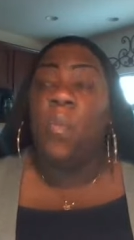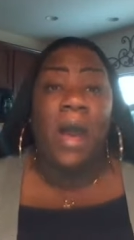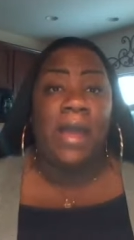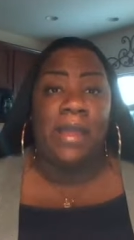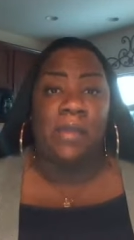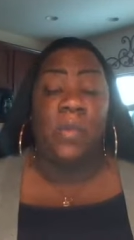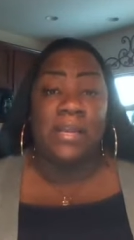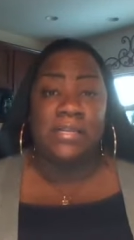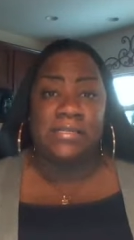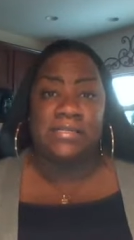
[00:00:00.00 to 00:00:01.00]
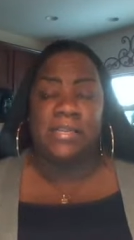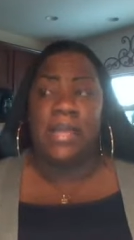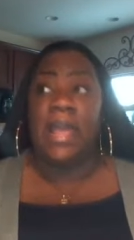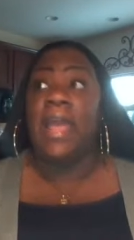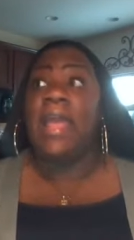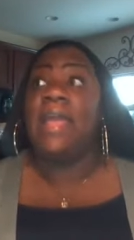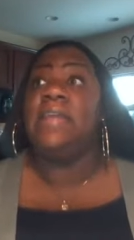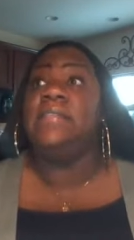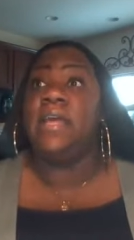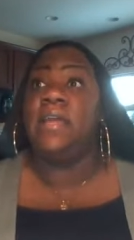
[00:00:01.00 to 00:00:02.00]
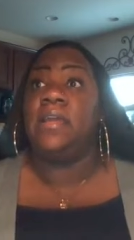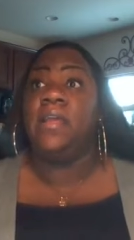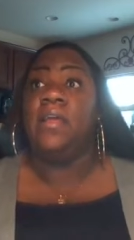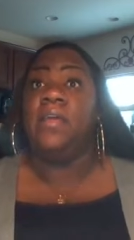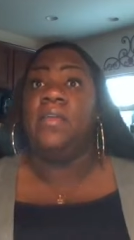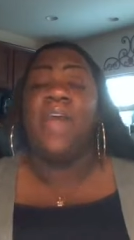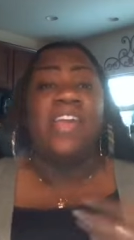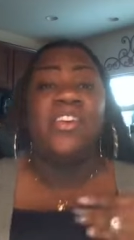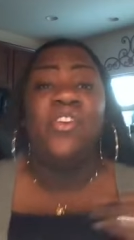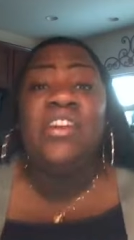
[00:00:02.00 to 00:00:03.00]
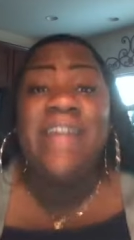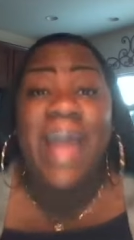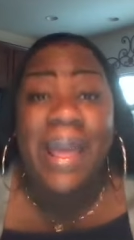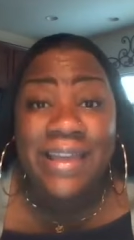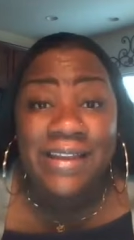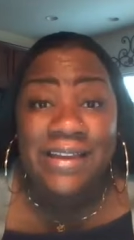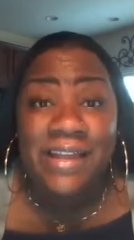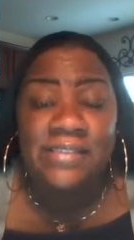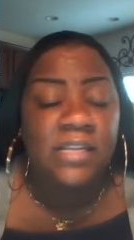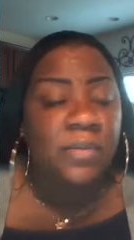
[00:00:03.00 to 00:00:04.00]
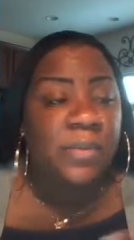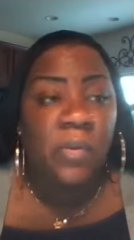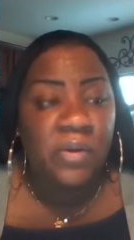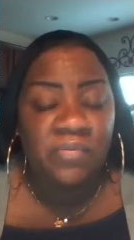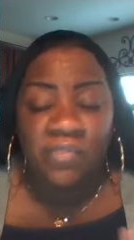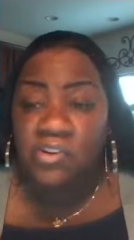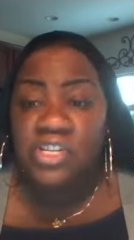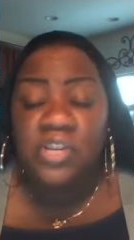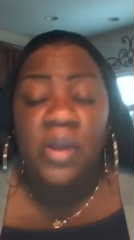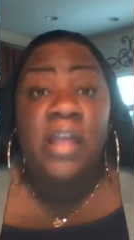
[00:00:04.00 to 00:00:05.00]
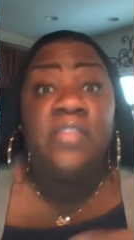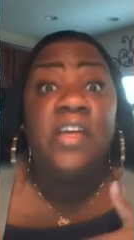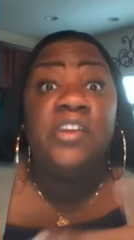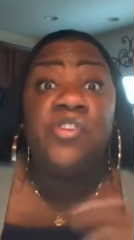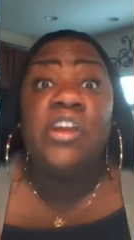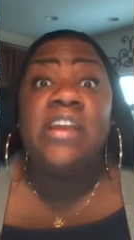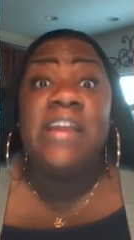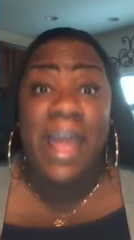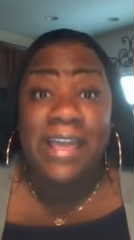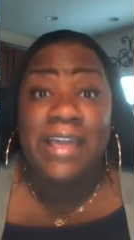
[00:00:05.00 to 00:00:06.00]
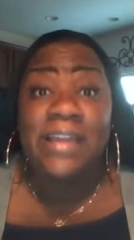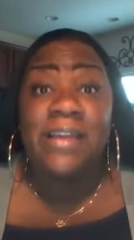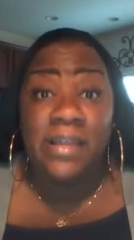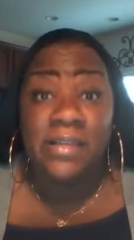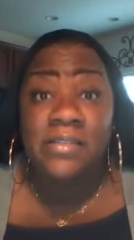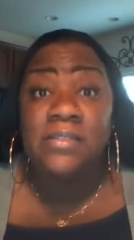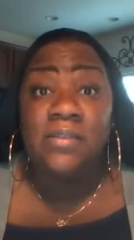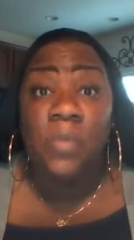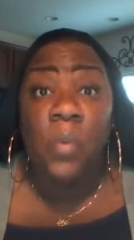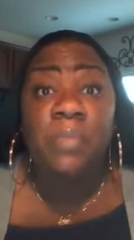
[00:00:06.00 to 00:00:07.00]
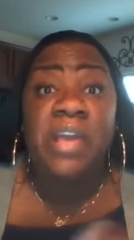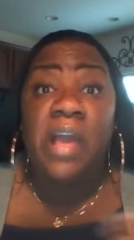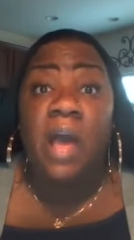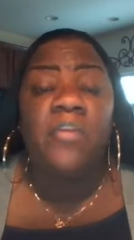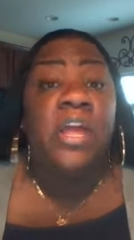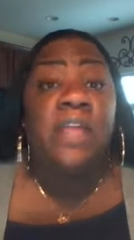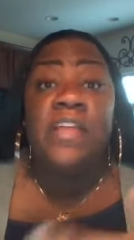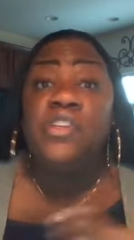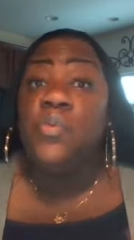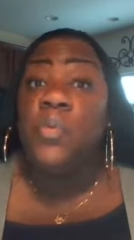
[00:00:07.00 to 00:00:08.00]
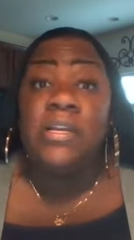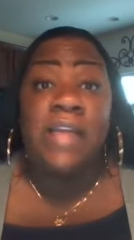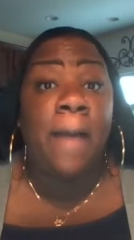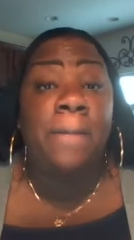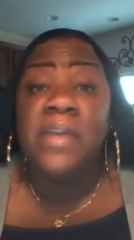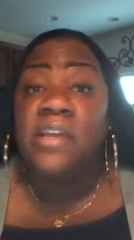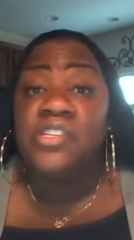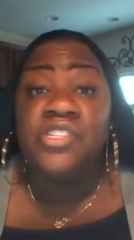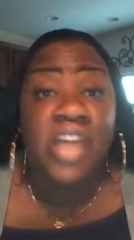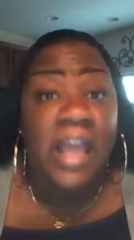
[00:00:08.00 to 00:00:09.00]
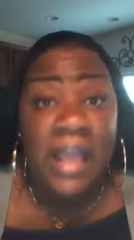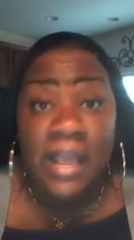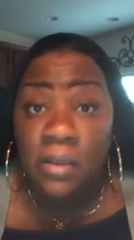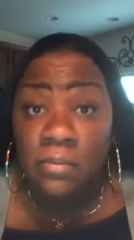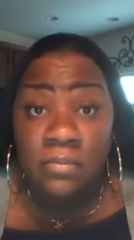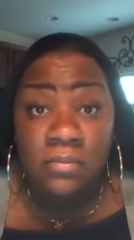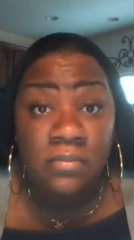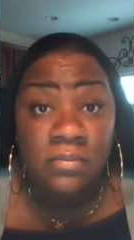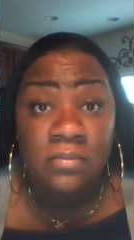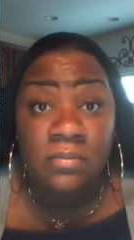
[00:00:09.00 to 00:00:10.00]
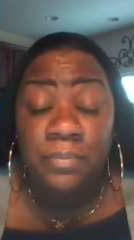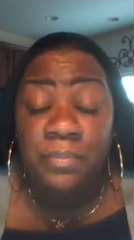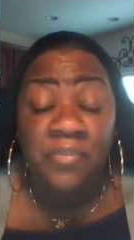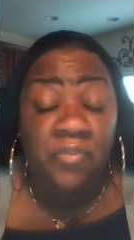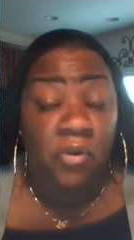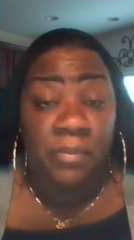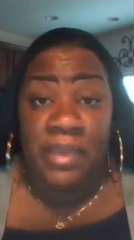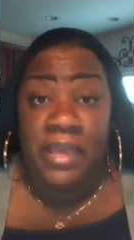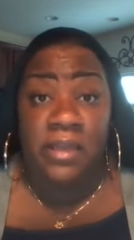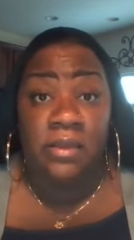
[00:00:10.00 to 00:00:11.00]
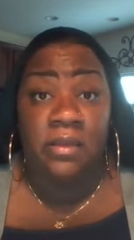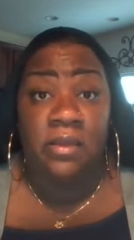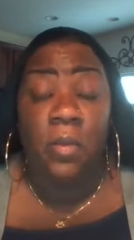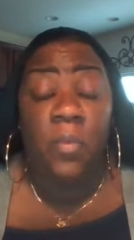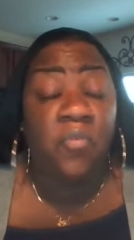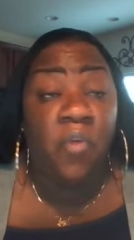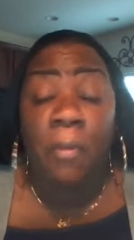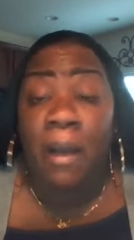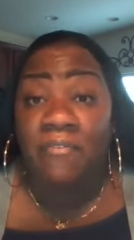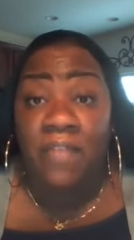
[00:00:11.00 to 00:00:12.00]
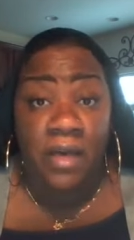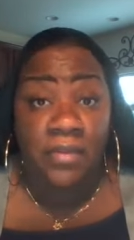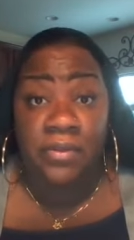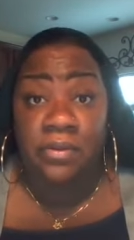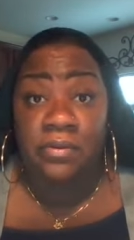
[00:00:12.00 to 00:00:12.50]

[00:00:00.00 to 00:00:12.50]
Why? Why did he say that? He said that your nakedness, depending on what version you're, that your nakedness would be covered, that you would not be ashamed before me, before my Father.